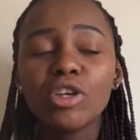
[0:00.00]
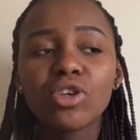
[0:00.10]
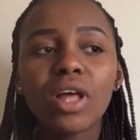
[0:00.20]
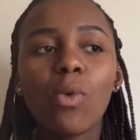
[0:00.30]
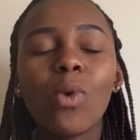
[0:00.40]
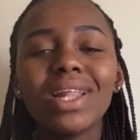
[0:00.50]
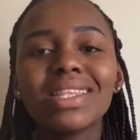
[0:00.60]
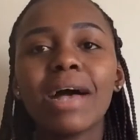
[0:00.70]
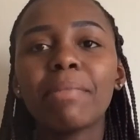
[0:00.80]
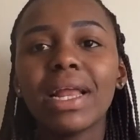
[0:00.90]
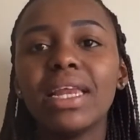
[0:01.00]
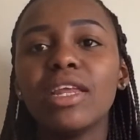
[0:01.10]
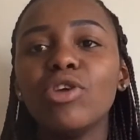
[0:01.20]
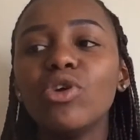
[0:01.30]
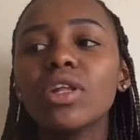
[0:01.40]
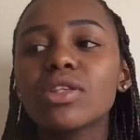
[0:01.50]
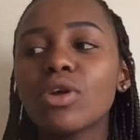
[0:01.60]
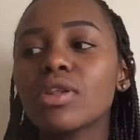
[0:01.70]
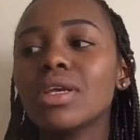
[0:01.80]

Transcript: So that once I'm cleaning, you know, it's not,